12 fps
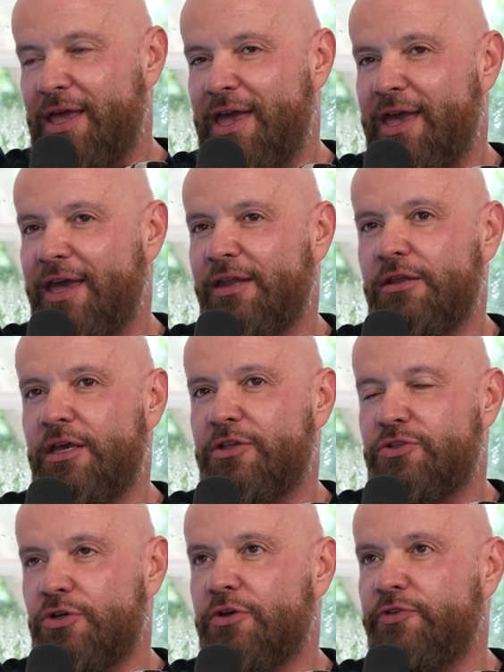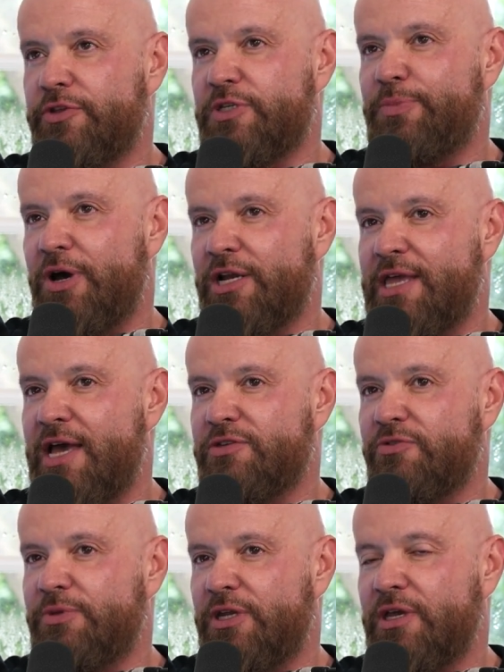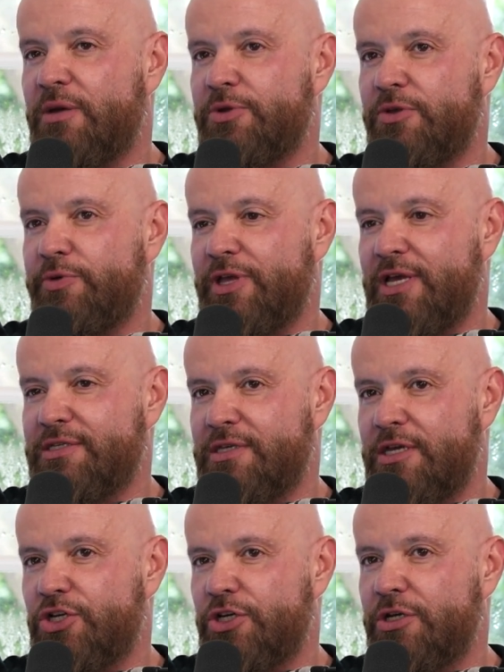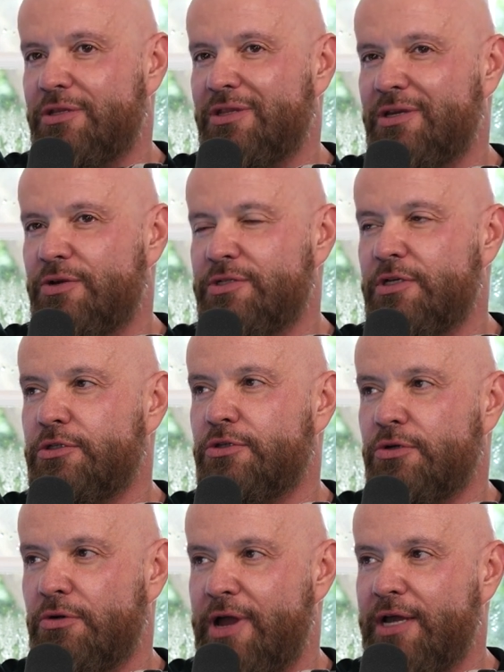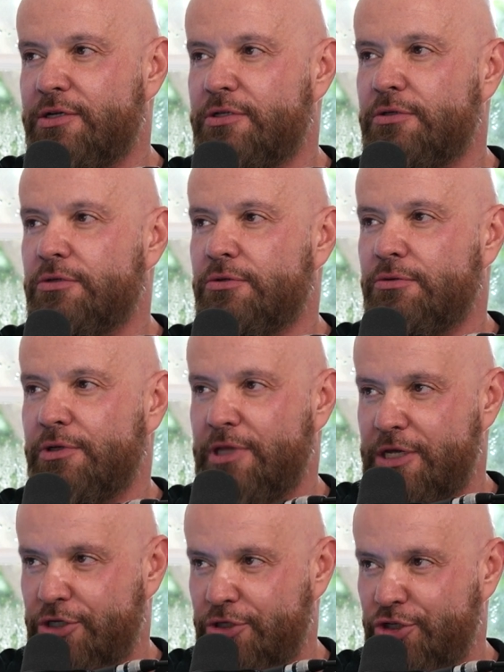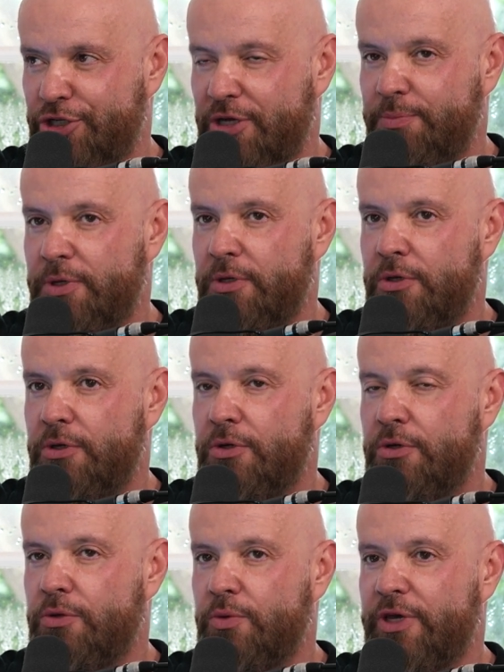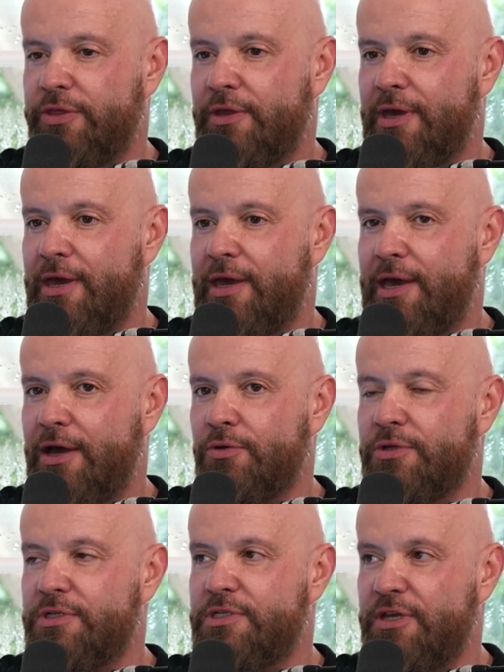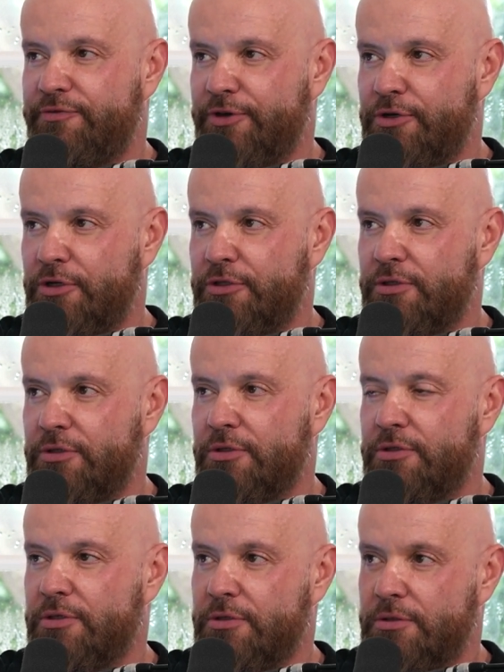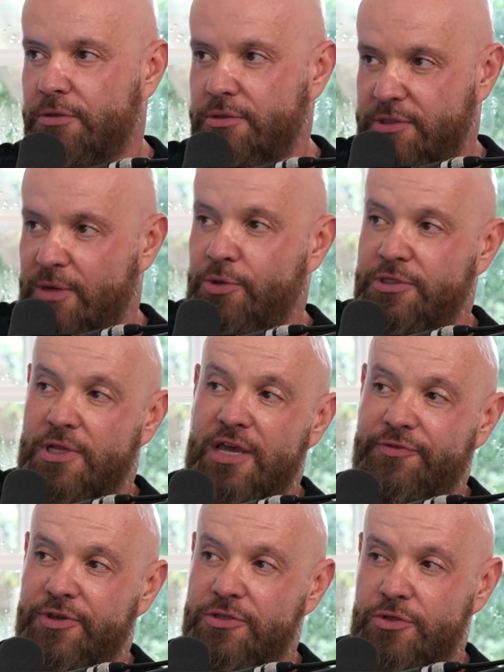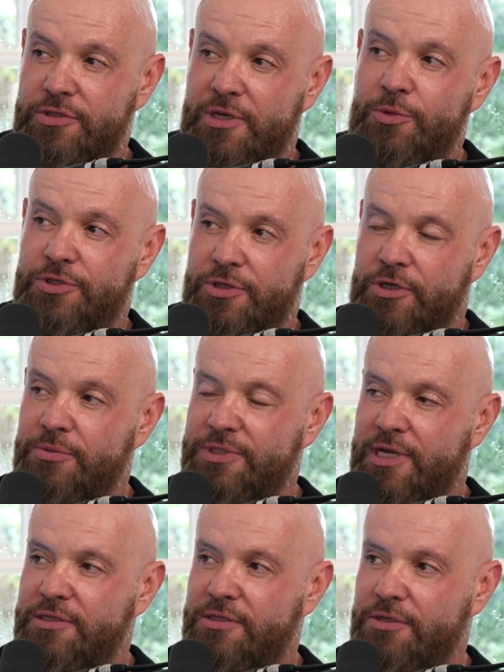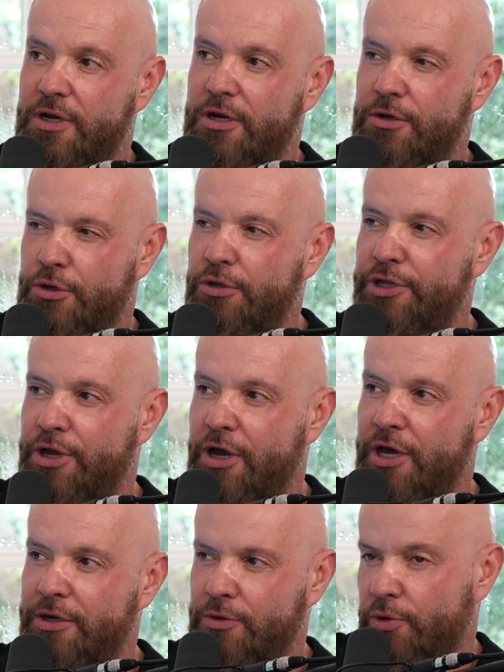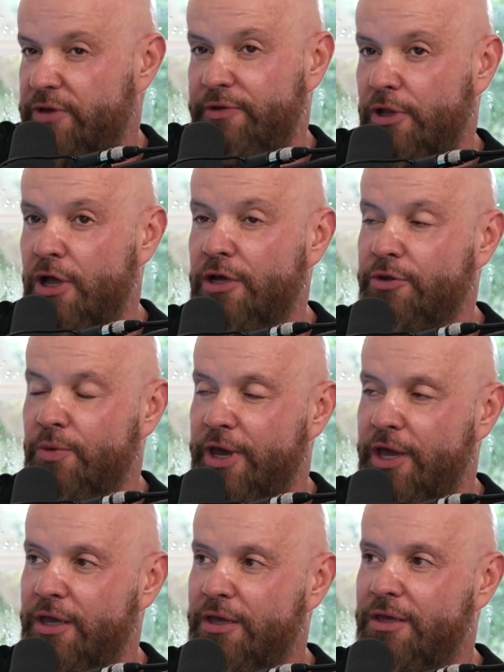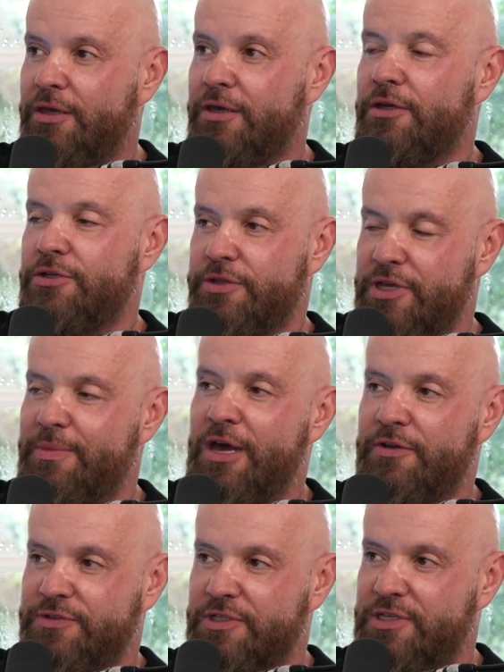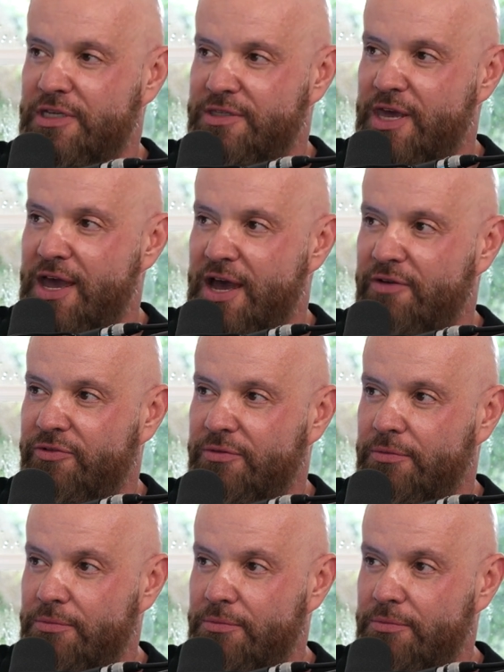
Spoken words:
And it took for this podcast for me to come to the realization that there is a direct relationship with how difficult someone's life is or someone's circumstances are early on or even along the way to the amount of success they have.